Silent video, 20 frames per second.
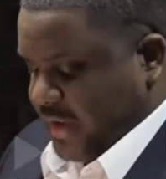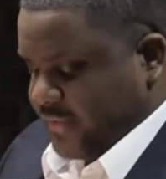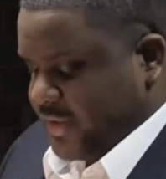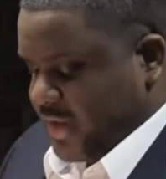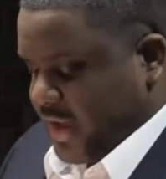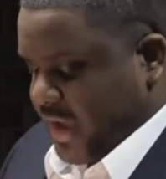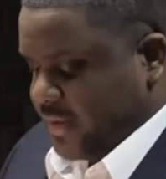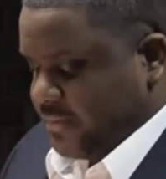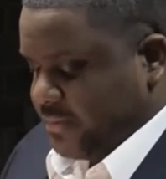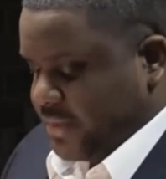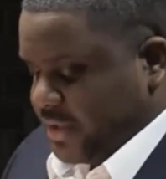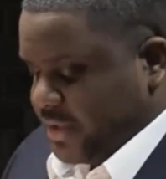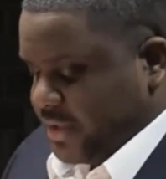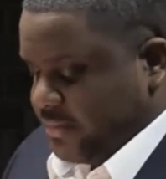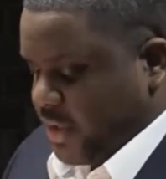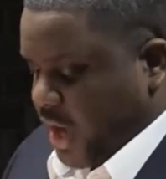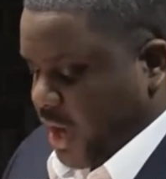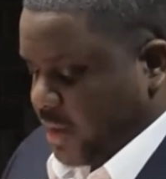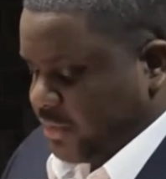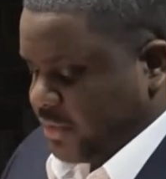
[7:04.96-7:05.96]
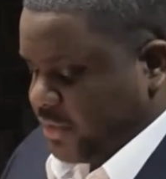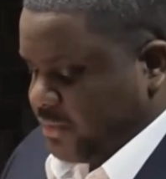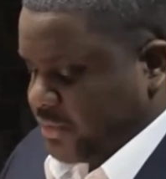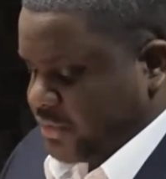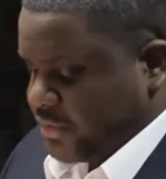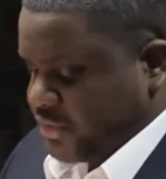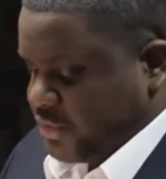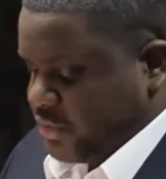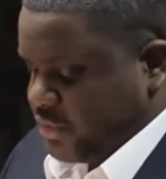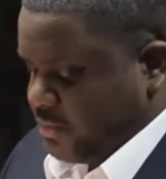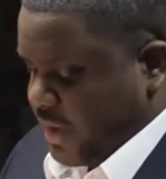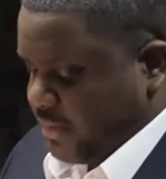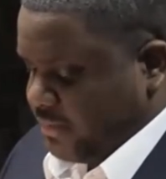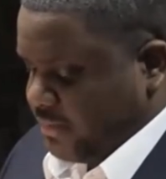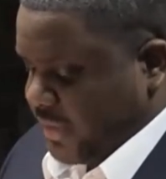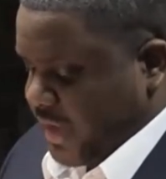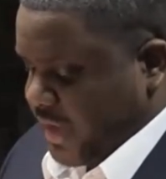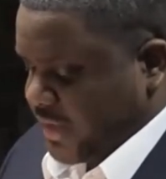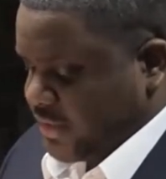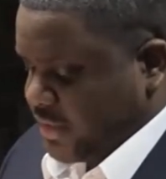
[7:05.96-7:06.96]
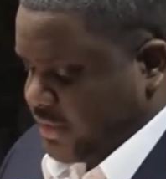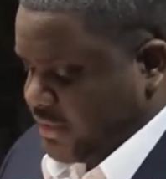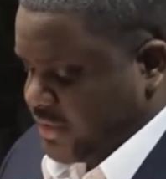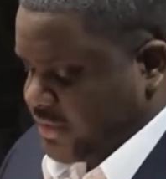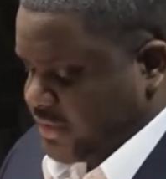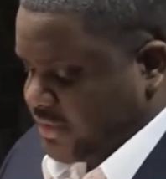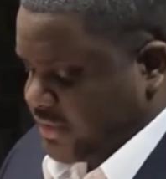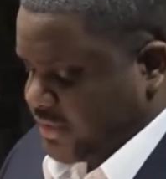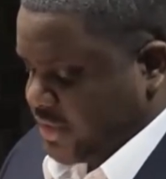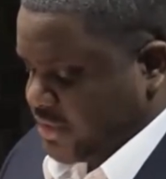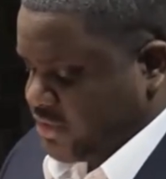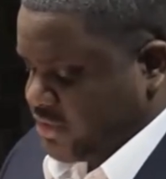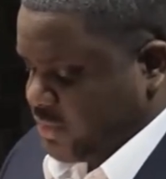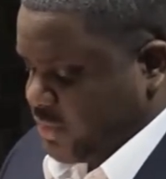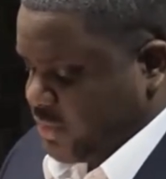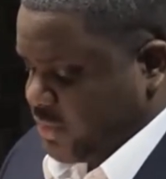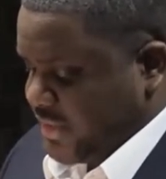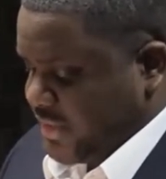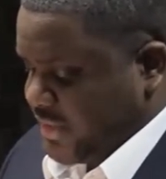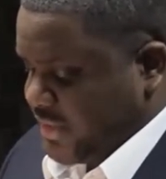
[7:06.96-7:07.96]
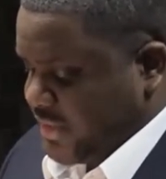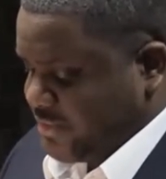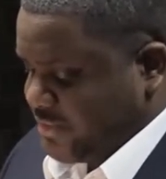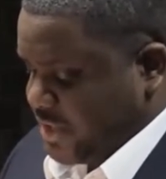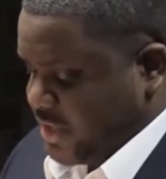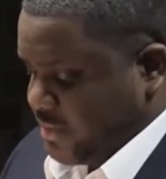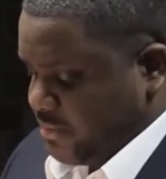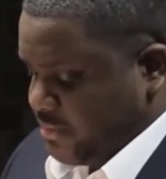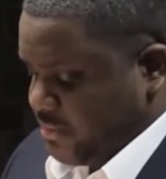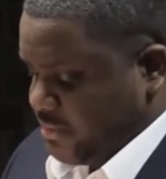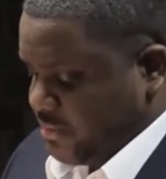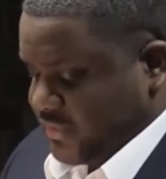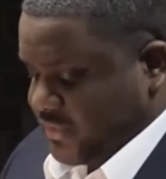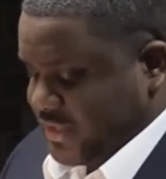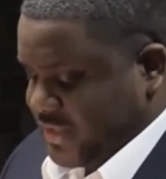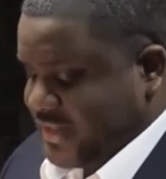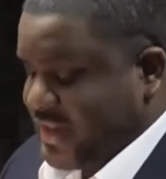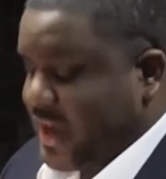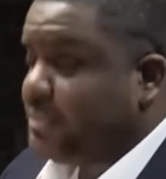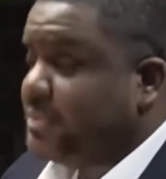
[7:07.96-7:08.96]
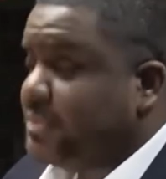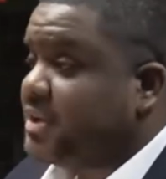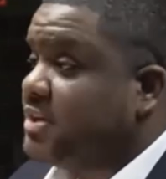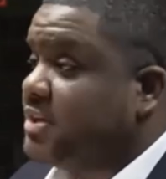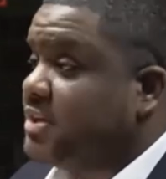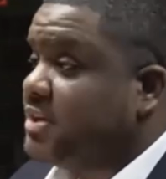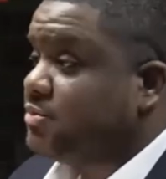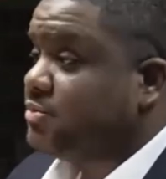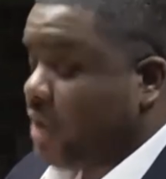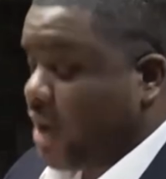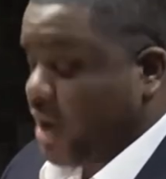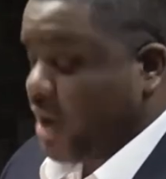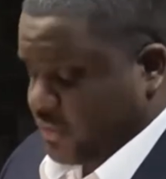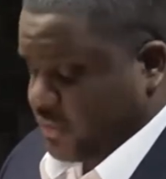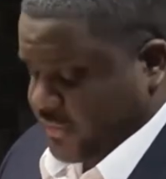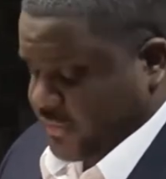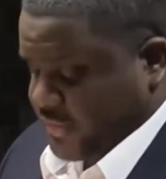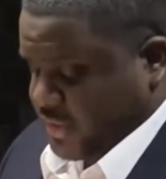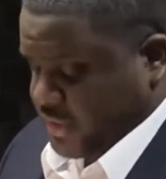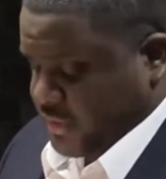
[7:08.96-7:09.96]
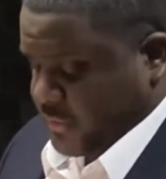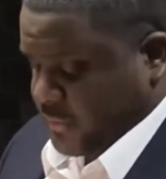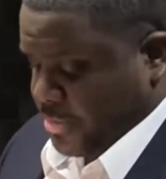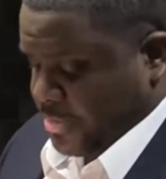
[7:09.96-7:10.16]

have not been properly pursued by black theorists in such a way that has become part of the dominant historiography.